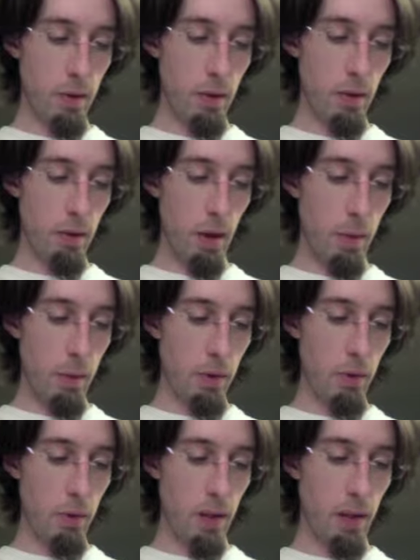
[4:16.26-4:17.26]
I went
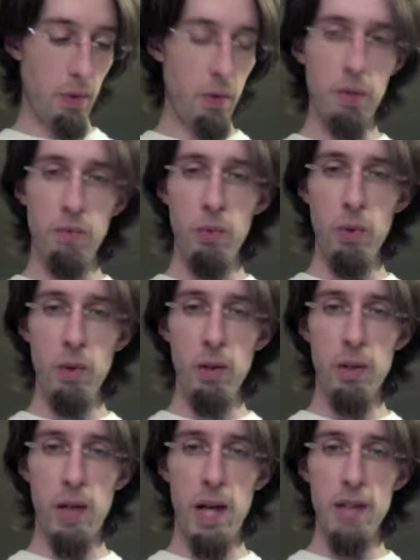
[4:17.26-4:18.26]
through like 3 or 4
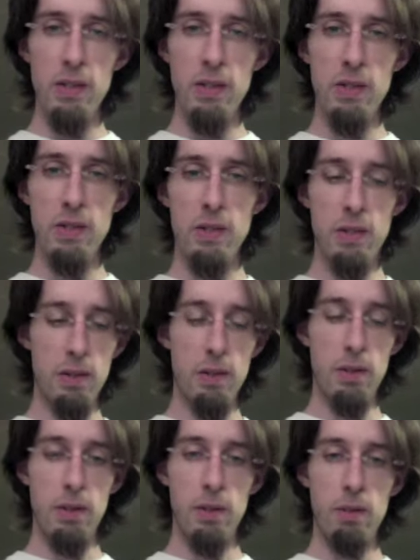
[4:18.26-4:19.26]
classes.
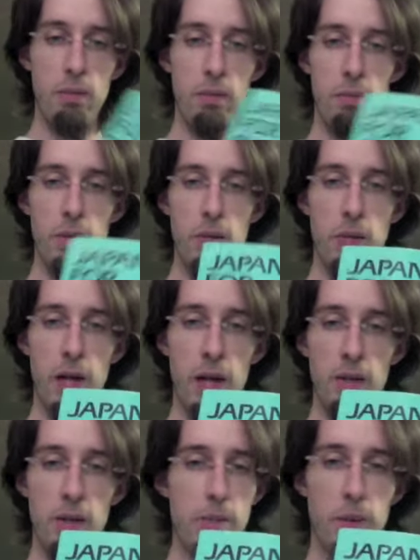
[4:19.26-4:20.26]
We took out
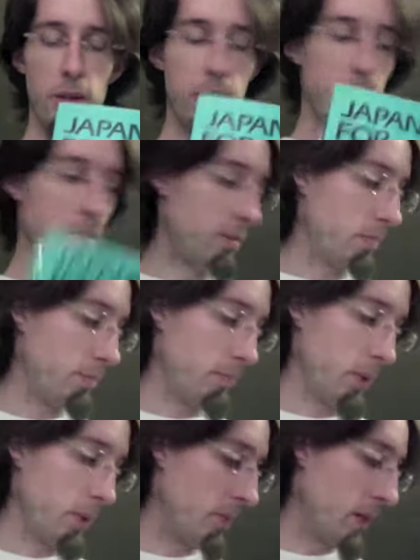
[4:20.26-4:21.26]
this book, boom,
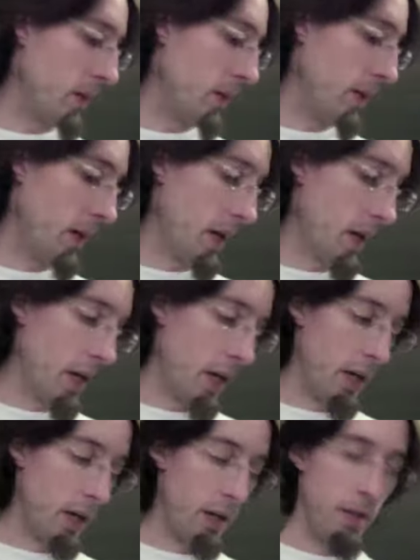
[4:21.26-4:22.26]
done.
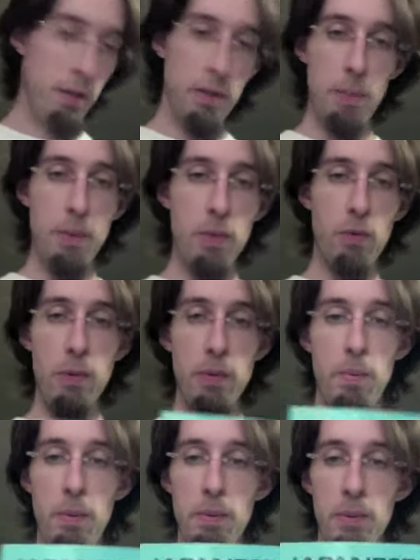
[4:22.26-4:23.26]
Japanese for Busy
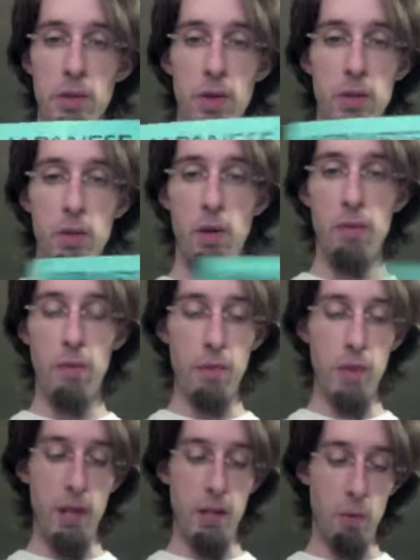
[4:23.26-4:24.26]
People starts off
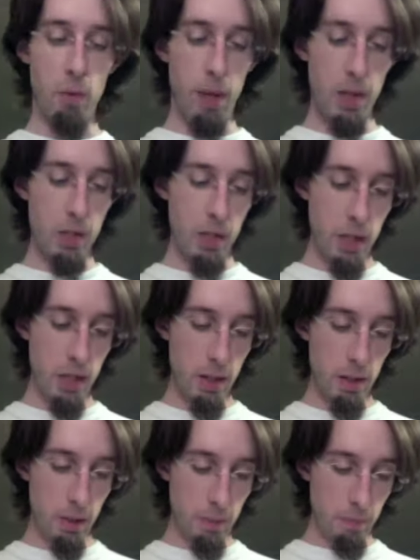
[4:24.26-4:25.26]
everything in Romanji,
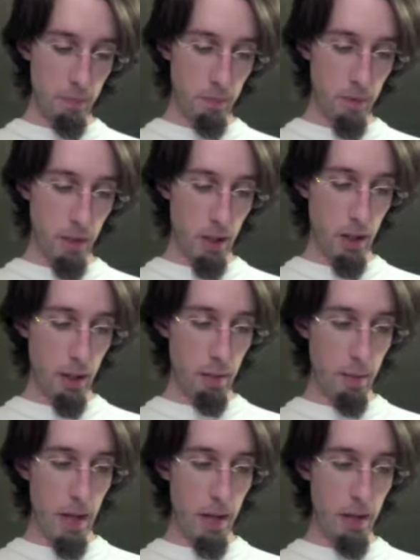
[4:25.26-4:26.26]

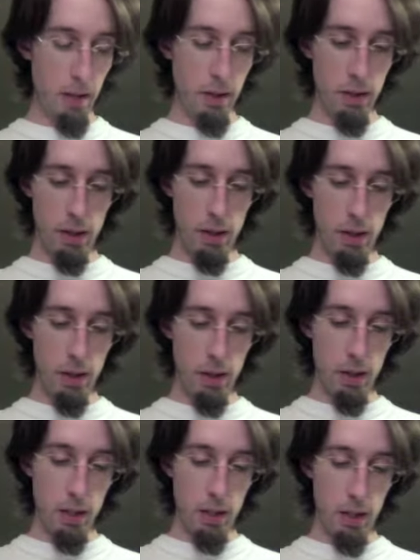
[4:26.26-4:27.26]
and
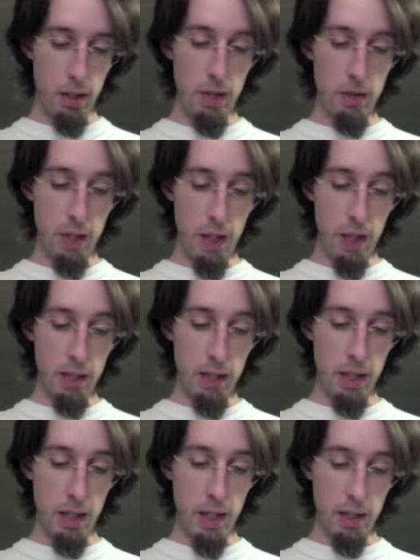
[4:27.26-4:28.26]
hiragana
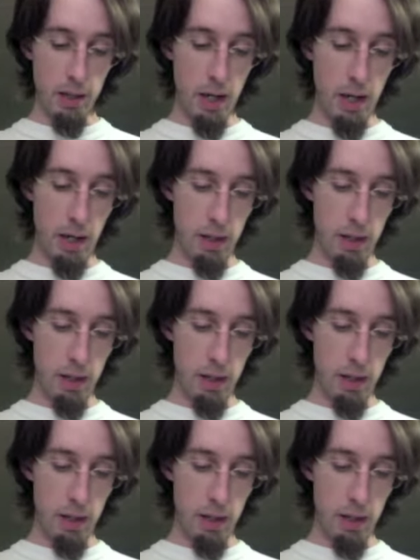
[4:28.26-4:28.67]
and katakana.